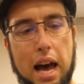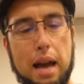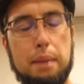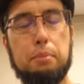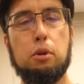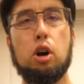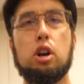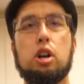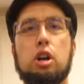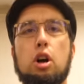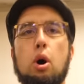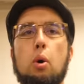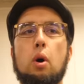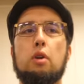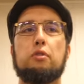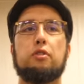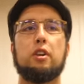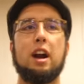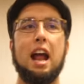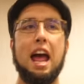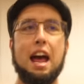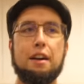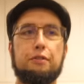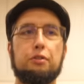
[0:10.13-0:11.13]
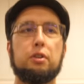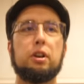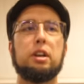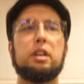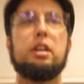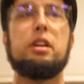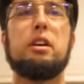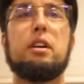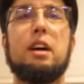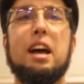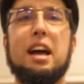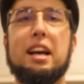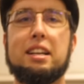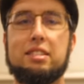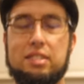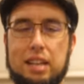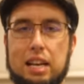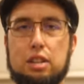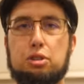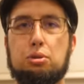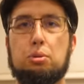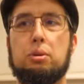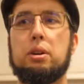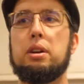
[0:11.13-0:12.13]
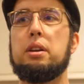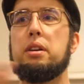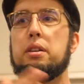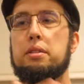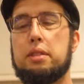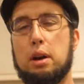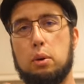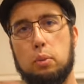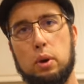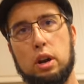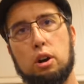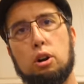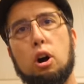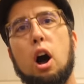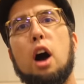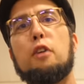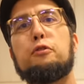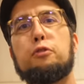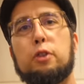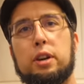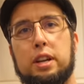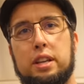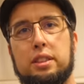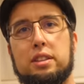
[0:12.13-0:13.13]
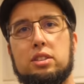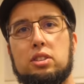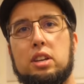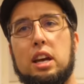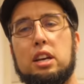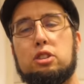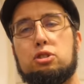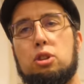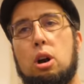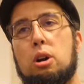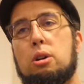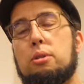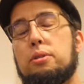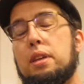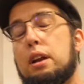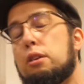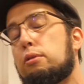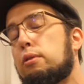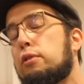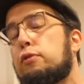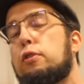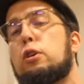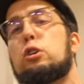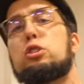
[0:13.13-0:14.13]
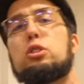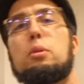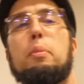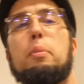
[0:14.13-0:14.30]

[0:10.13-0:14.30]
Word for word: I'm gonna go over every accessory that we are offering in this Kickstarter that are reverse